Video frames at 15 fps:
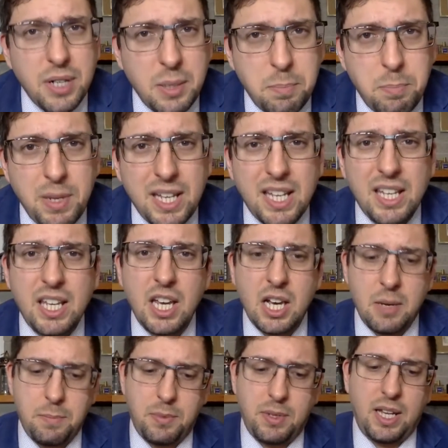what I'm picking
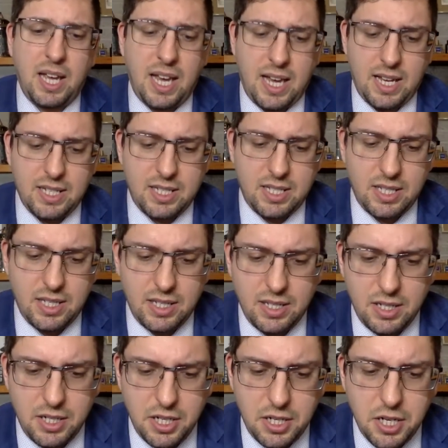up as
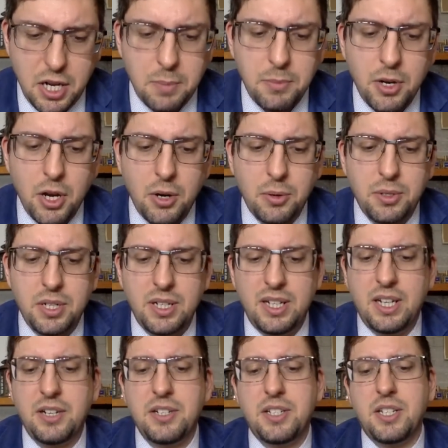the top note,
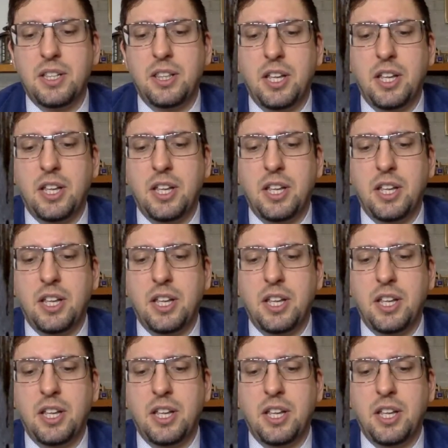there's a